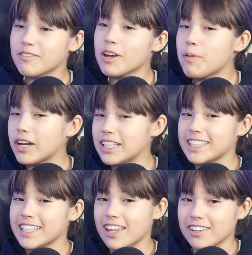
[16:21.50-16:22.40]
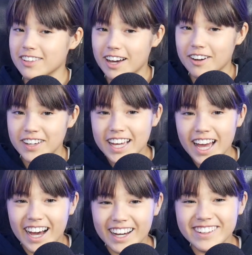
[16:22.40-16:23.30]
We put it together, though.
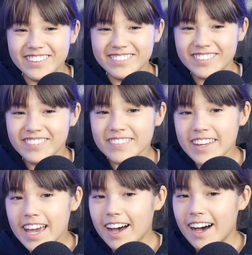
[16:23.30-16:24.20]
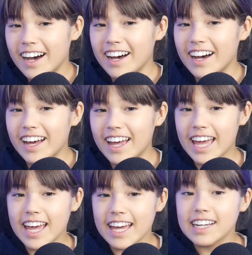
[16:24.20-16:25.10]

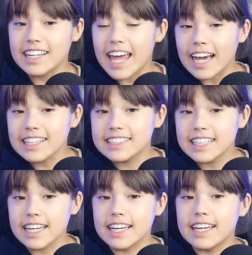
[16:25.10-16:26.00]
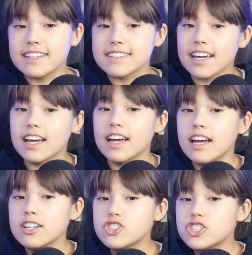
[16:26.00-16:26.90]
And next is
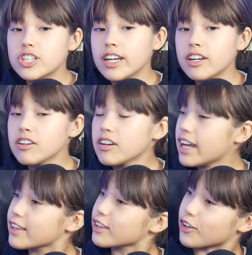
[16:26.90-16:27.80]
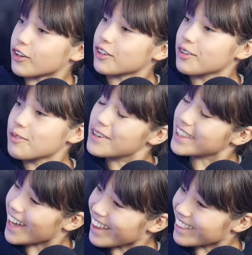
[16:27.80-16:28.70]
share and learn with
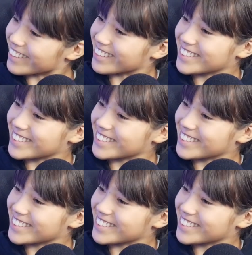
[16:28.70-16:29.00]
others.